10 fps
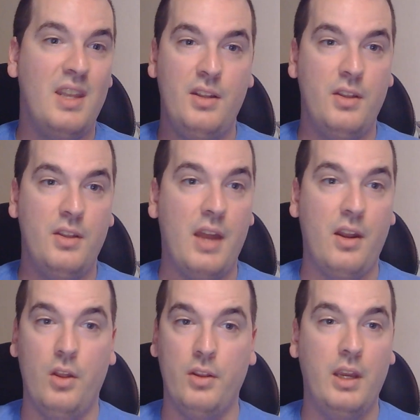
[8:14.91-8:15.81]
Not
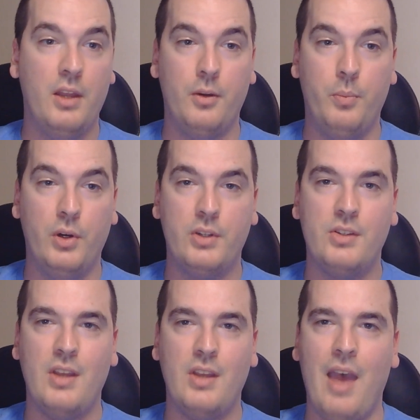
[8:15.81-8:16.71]
all the other
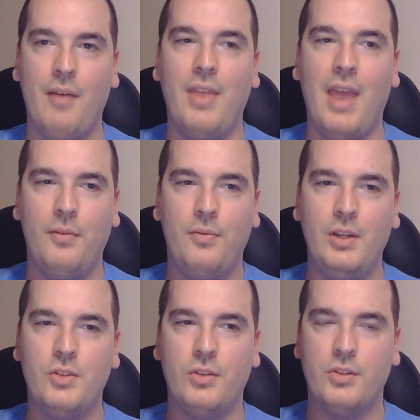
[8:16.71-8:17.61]
books have that
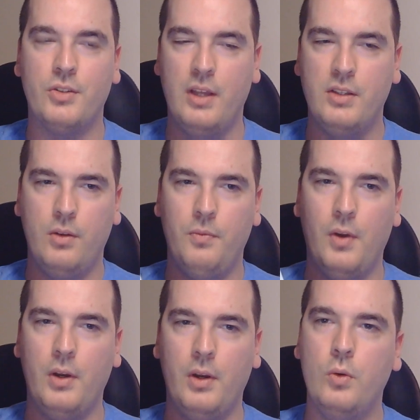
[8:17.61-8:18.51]
feature, so that's a
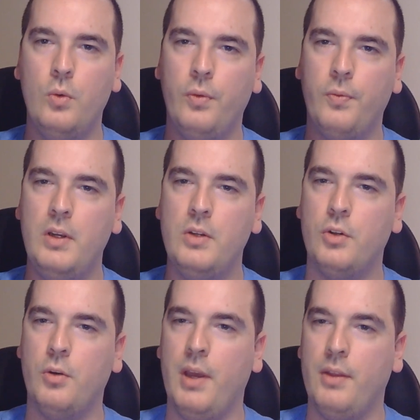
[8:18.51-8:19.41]
very cool
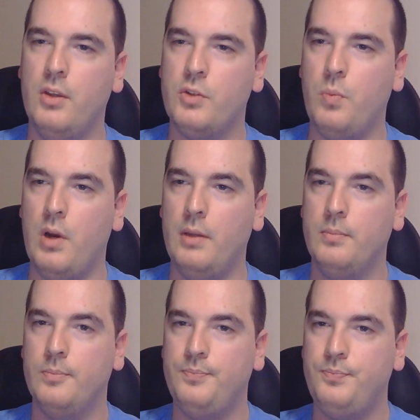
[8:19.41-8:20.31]
feature about this one.
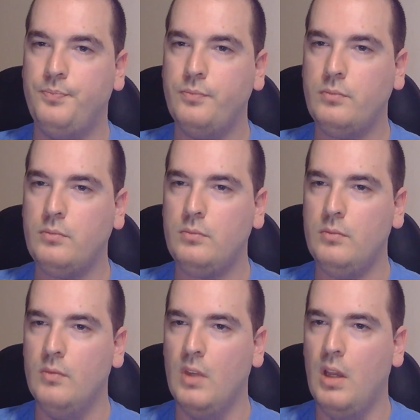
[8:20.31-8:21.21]

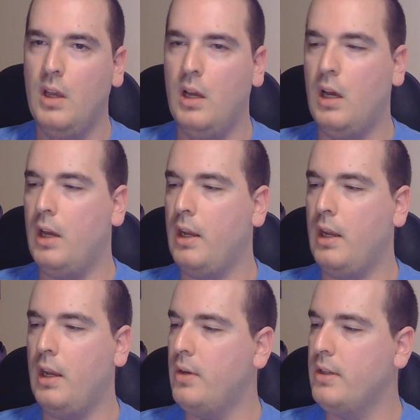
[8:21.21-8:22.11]
It
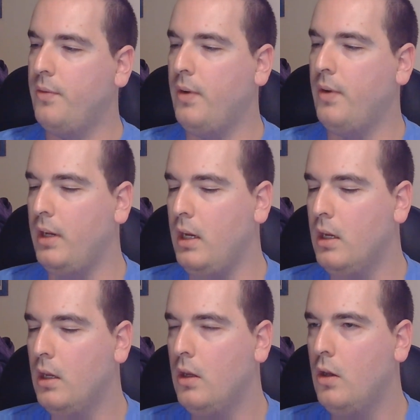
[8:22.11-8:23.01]
also has a very
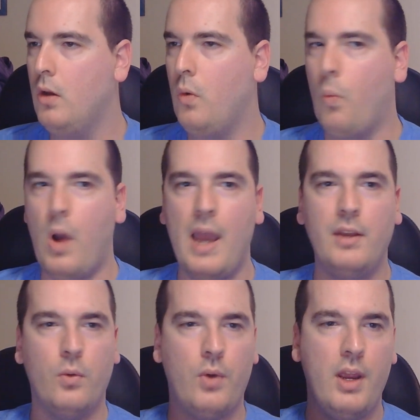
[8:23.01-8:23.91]

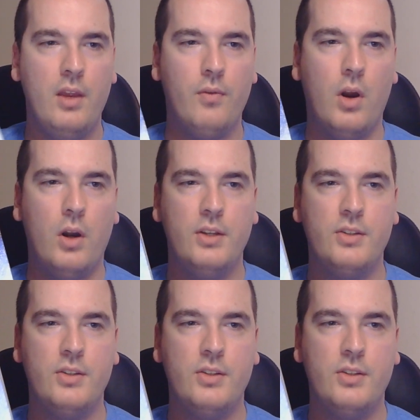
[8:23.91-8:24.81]
wide array of
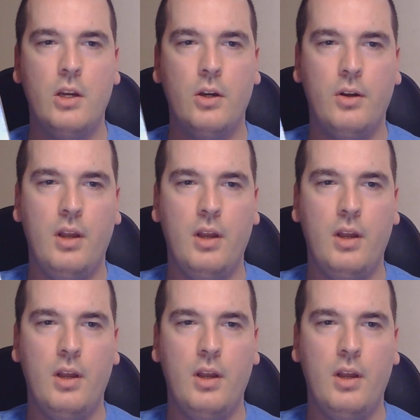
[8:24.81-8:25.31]
artists in here.